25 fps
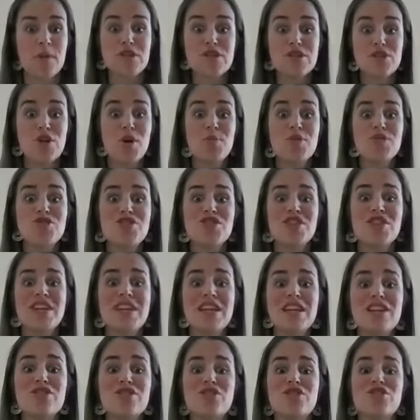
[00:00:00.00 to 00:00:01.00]
It's an
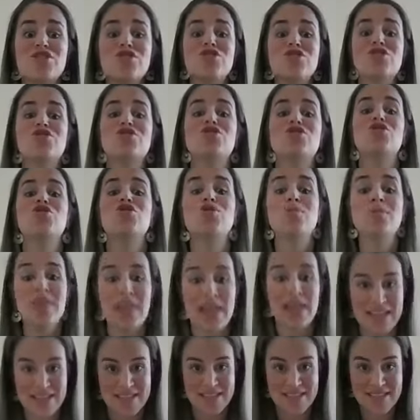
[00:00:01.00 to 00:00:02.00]
opportunity to consume
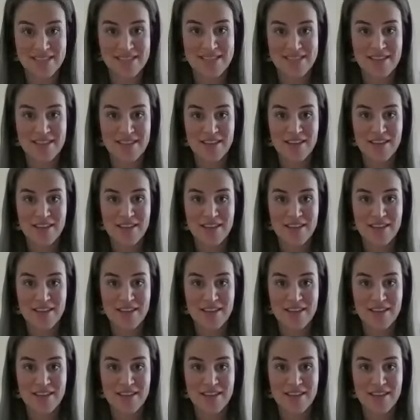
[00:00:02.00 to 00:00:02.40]
less